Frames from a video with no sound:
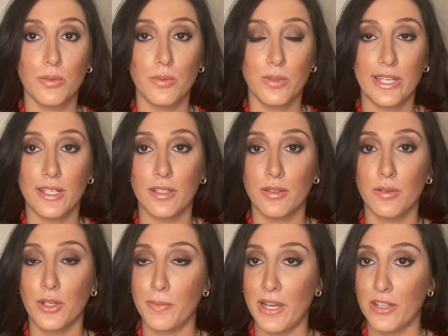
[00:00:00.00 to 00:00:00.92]
like
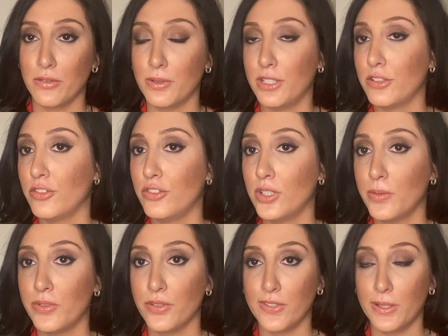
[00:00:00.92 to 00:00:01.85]
their past
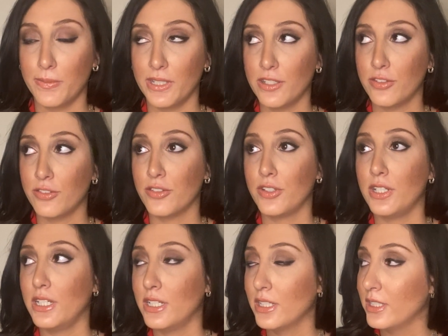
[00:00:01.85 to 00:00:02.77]
relationships, their family
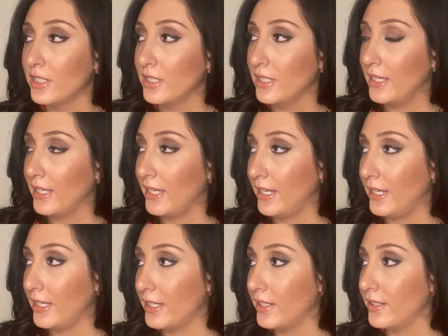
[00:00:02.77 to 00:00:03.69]
history,
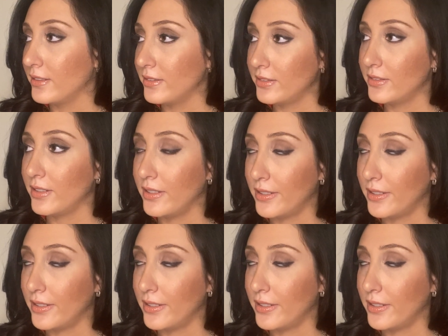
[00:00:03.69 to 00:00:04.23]
and